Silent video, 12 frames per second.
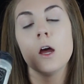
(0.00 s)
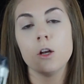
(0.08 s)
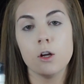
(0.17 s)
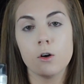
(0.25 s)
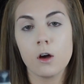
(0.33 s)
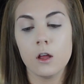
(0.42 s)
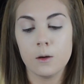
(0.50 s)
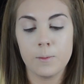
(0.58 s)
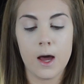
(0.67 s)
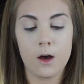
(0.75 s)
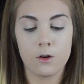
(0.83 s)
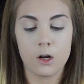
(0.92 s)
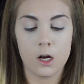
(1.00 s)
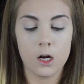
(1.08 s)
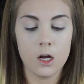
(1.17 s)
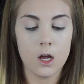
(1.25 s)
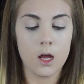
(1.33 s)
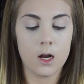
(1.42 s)
No Color Powder,
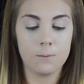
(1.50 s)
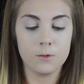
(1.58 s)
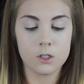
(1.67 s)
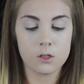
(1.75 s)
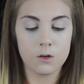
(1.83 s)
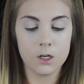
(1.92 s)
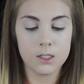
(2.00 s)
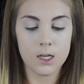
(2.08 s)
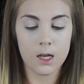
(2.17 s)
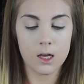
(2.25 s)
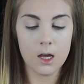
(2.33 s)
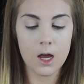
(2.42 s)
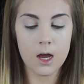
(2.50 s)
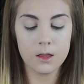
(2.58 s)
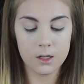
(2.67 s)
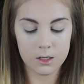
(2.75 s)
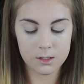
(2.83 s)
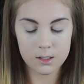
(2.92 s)
and I'm just going to take it
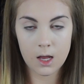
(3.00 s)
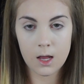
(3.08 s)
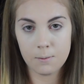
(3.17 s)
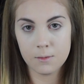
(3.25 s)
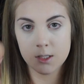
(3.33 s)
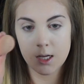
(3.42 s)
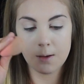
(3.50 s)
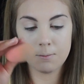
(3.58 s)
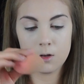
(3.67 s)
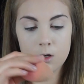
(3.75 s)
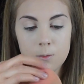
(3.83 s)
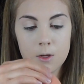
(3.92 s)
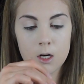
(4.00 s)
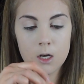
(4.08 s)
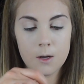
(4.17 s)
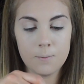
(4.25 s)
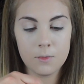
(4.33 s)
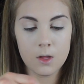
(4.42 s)
on the same damp beauty
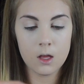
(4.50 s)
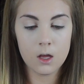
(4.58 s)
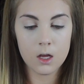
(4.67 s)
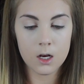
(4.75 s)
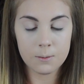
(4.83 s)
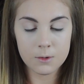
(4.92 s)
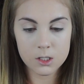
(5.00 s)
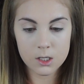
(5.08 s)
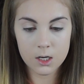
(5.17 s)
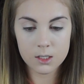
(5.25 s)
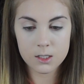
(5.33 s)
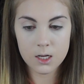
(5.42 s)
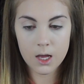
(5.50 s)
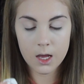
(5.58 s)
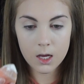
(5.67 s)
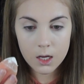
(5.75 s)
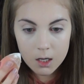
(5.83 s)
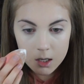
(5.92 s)
blender. And I'm just going to
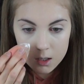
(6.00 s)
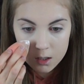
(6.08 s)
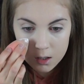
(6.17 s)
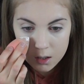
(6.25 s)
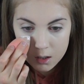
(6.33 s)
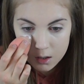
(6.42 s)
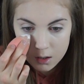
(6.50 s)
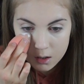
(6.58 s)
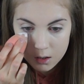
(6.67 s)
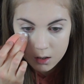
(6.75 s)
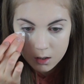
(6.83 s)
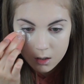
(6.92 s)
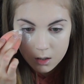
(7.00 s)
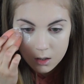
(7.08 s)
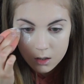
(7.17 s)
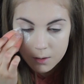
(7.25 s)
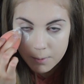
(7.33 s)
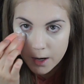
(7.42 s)
take
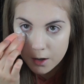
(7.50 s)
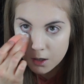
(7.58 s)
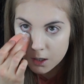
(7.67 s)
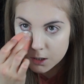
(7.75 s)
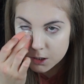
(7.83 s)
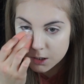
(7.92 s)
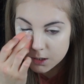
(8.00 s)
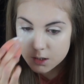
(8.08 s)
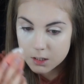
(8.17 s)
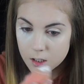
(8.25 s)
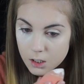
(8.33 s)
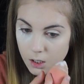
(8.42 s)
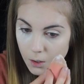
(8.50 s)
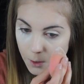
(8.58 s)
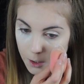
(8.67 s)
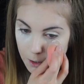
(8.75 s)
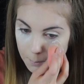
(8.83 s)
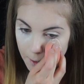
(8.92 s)
the powder and just go
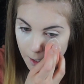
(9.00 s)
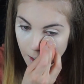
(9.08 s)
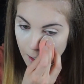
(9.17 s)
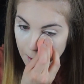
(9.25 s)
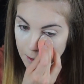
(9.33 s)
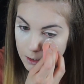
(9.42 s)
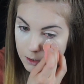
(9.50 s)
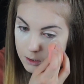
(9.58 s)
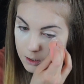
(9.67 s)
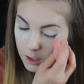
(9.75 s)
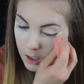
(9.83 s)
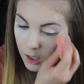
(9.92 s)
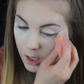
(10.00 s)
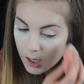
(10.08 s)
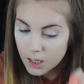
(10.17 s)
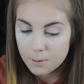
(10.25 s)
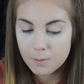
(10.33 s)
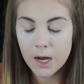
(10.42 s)
under my eyes.
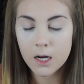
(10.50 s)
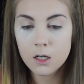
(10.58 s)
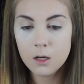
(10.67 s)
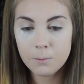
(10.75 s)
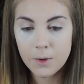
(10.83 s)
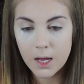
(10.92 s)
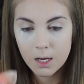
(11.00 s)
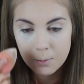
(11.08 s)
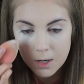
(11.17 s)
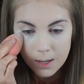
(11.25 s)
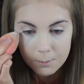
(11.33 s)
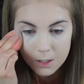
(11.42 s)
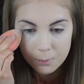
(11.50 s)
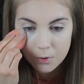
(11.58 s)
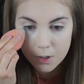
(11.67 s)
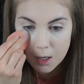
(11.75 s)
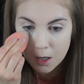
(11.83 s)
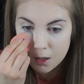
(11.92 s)
And I'm not going to bake, but I'm going to
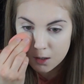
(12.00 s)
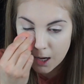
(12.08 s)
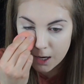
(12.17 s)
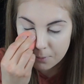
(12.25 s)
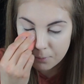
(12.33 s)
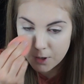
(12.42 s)
put a lot of